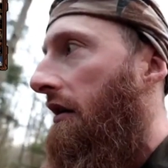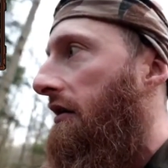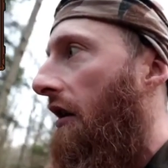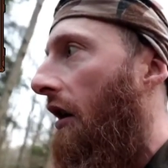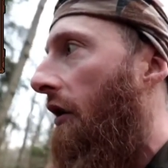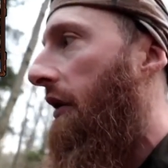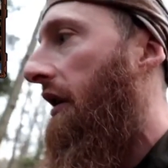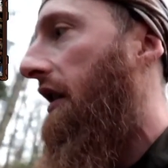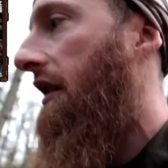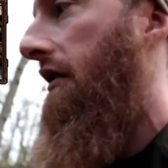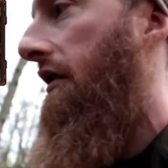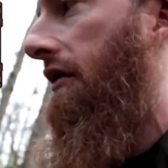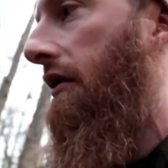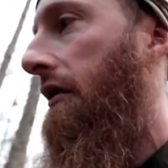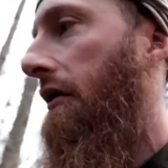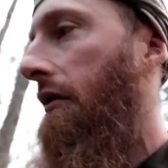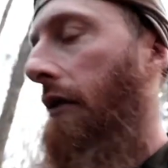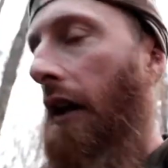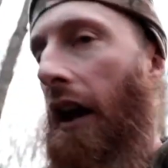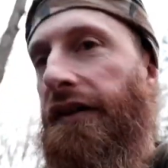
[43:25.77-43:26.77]
in? I
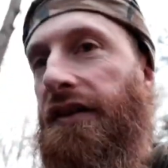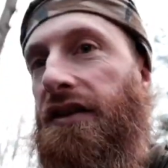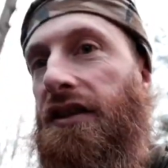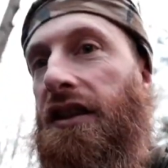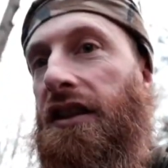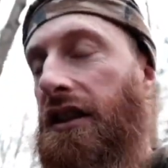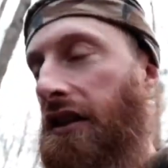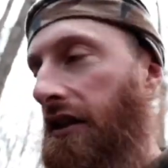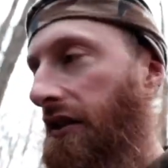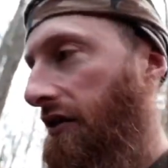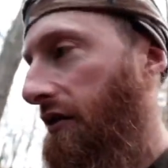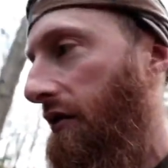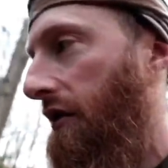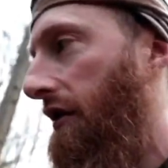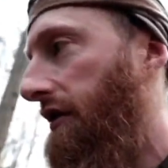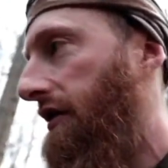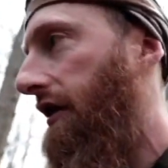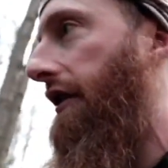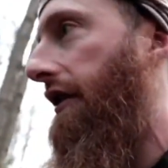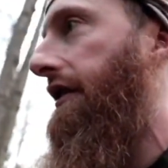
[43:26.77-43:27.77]
haven't seen any
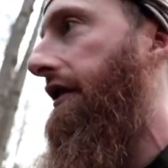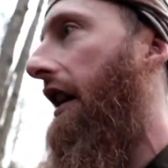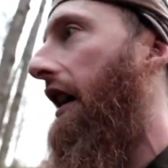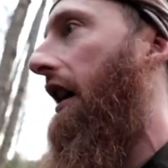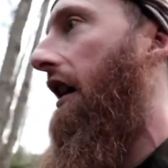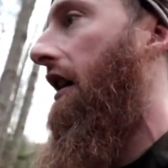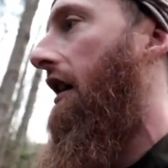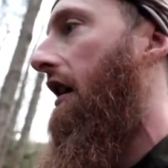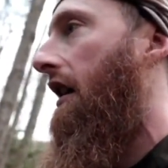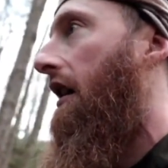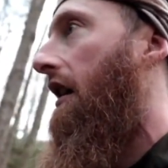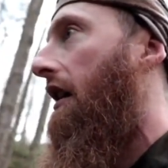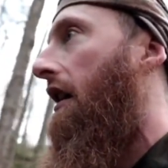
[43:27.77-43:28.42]
squirrels. In hentai or